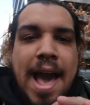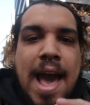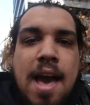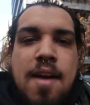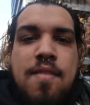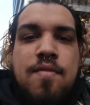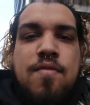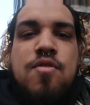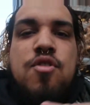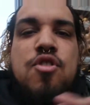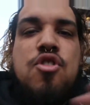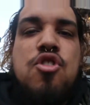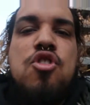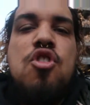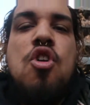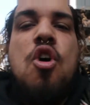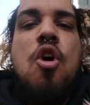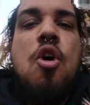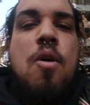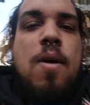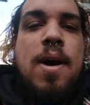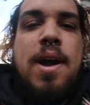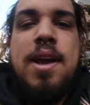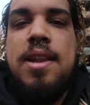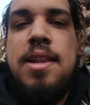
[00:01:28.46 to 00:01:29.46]
have
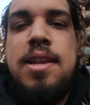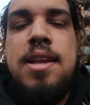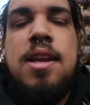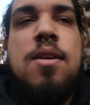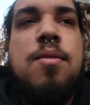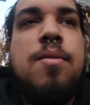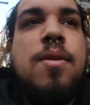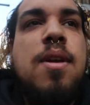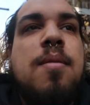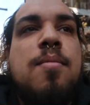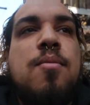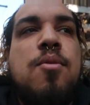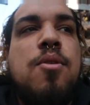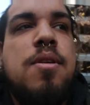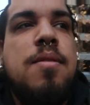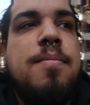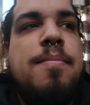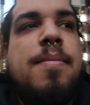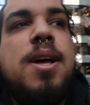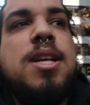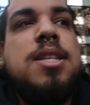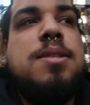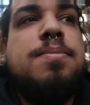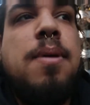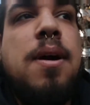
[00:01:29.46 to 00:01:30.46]
no idea what I'm going to
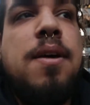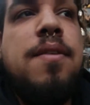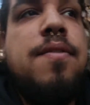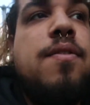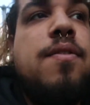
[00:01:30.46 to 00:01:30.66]
Best Buy